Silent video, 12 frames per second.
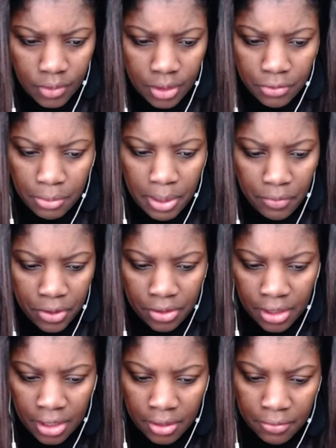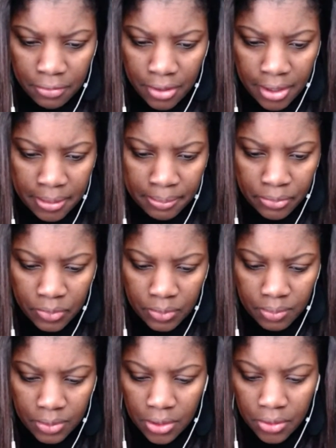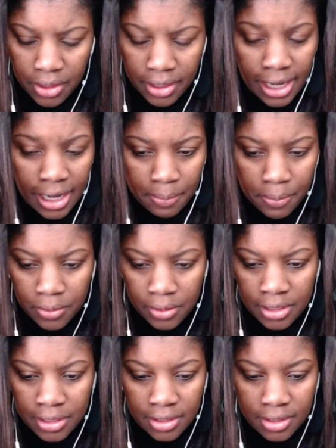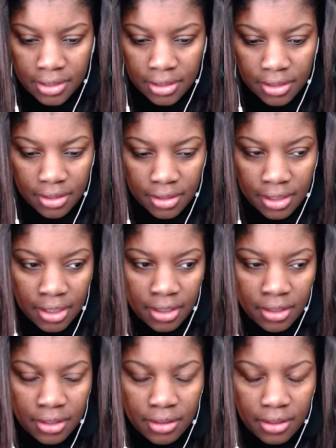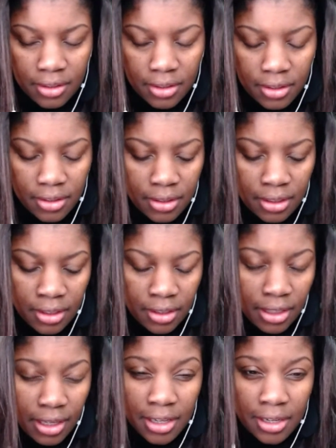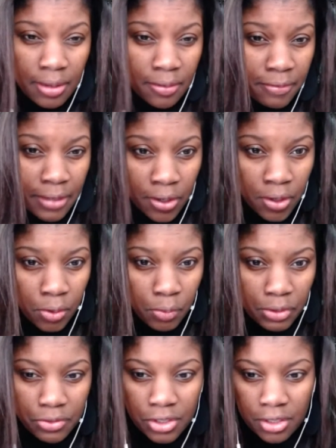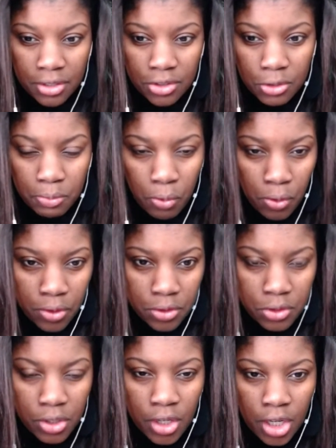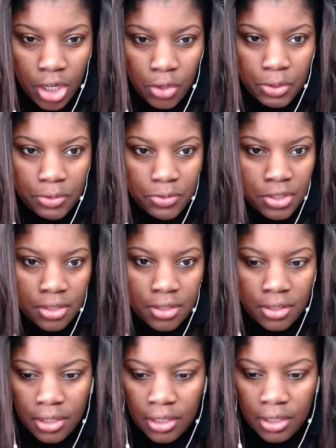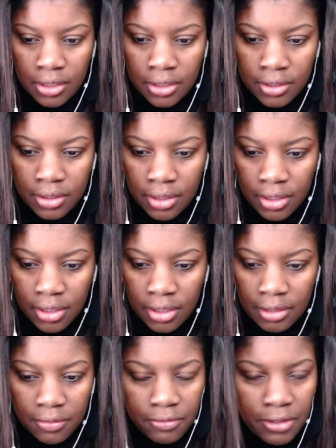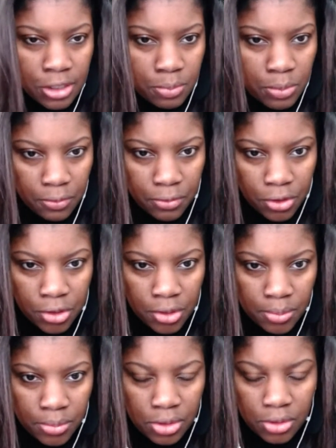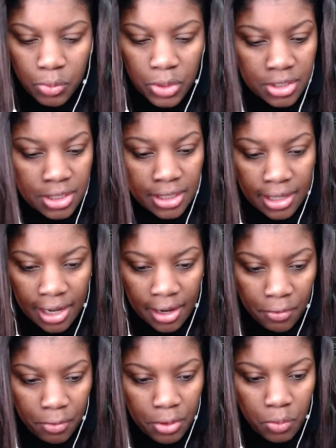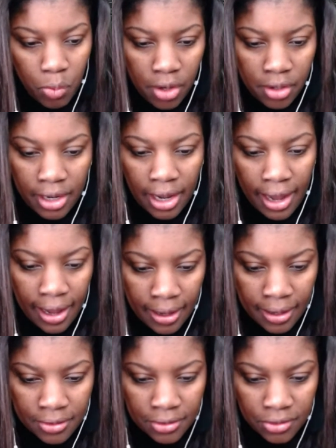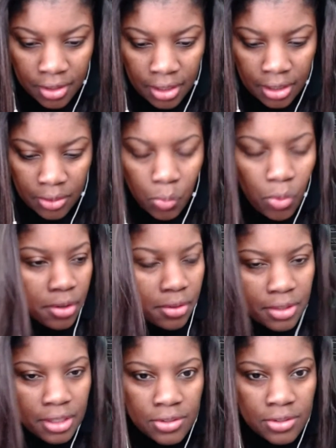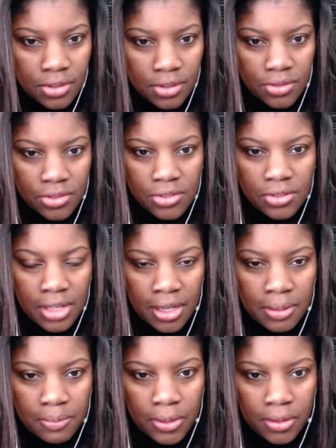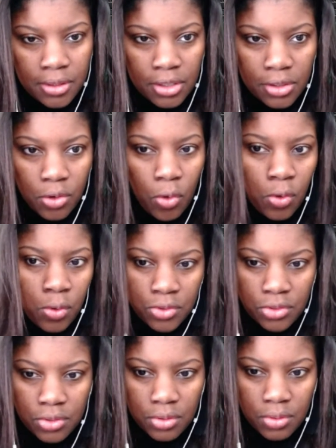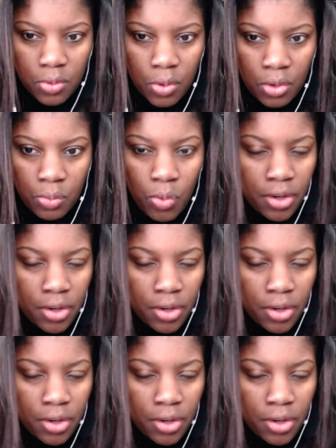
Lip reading: the capitalist, the NFL. We've seen it in sports. We've seen it in investment firms. We see that everyone has one of these sustainability goals or